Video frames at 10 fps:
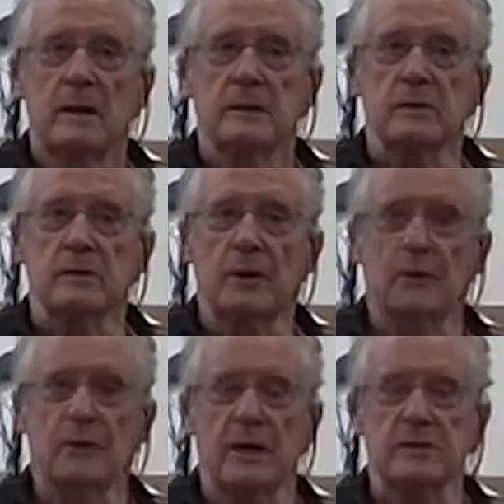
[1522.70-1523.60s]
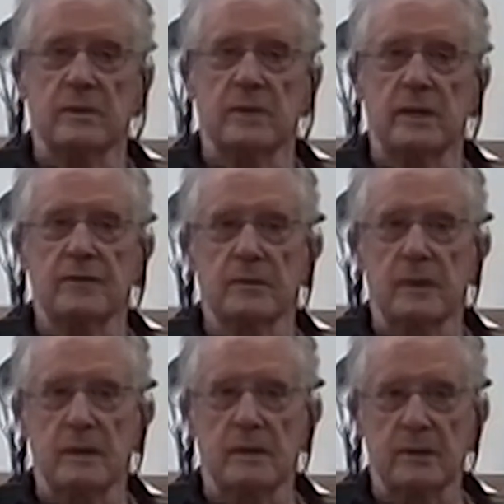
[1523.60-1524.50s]
So we both graduated from
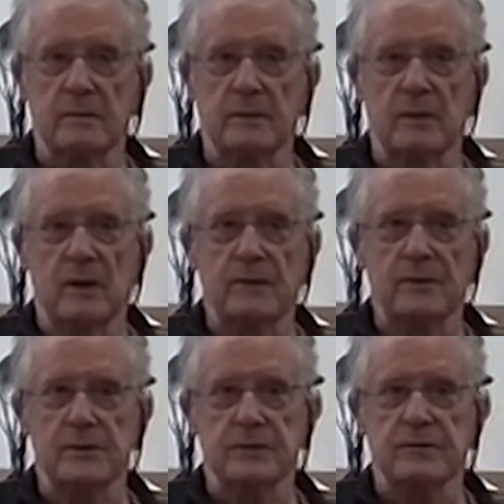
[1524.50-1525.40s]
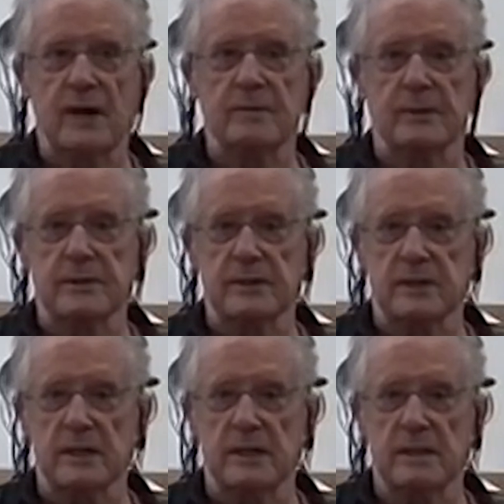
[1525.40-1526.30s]
Cranbrook. My wife was in fabric
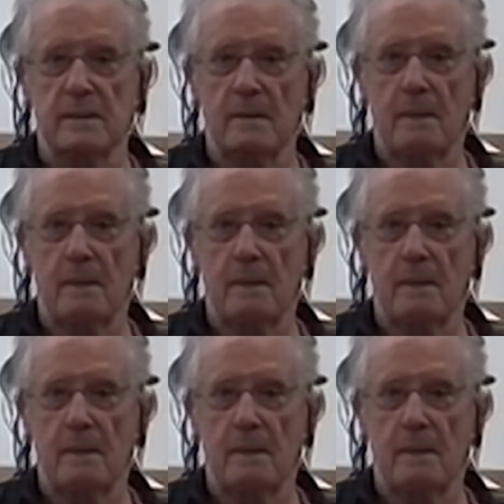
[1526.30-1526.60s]
design.